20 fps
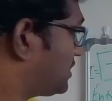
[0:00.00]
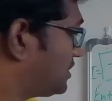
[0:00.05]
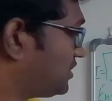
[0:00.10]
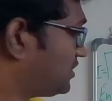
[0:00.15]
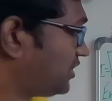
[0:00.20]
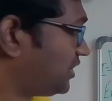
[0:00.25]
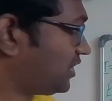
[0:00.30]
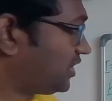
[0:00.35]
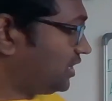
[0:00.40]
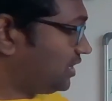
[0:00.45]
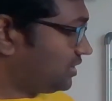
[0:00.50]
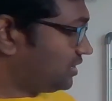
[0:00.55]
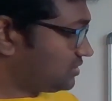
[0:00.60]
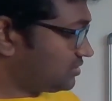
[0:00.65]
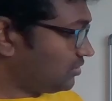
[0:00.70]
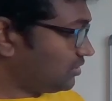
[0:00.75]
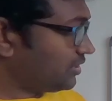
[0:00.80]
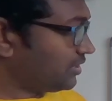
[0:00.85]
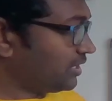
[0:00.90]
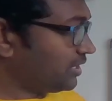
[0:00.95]
theory is
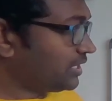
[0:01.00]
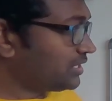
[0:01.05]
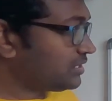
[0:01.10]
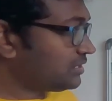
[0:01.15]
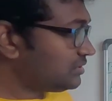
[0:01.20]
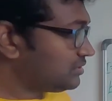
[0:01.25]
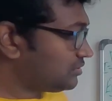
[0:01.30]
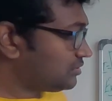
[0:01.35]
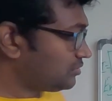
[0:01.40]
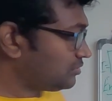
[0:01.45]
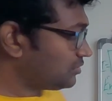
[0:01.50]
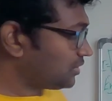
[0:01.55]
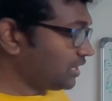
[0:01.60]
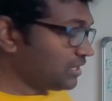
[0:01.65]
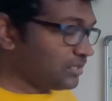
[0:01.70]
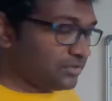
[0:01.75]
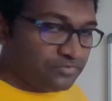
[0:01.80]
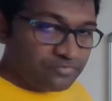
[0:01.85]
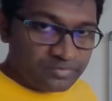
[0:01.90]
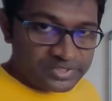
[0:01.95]
all related to
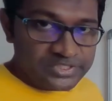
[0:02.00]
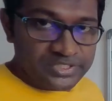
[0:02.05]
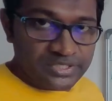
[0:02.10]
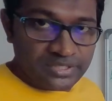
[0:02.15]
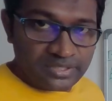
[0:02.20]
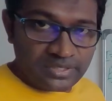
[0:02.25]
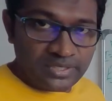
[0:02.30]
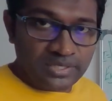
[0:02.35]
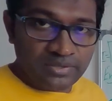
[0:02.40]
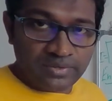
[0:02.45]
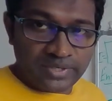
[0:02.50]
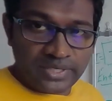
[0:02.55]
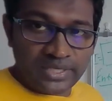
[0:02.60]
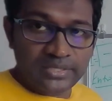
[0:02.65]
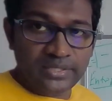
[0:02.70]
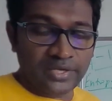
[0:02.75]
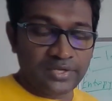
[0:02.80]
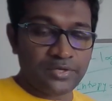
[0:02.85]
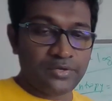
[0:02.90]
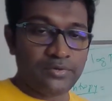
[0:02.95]
kind of machine learning. Okay,
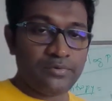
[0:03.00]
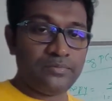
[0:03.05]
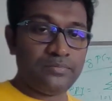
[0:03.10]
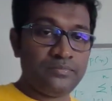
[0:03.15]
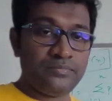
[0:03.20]
thank you.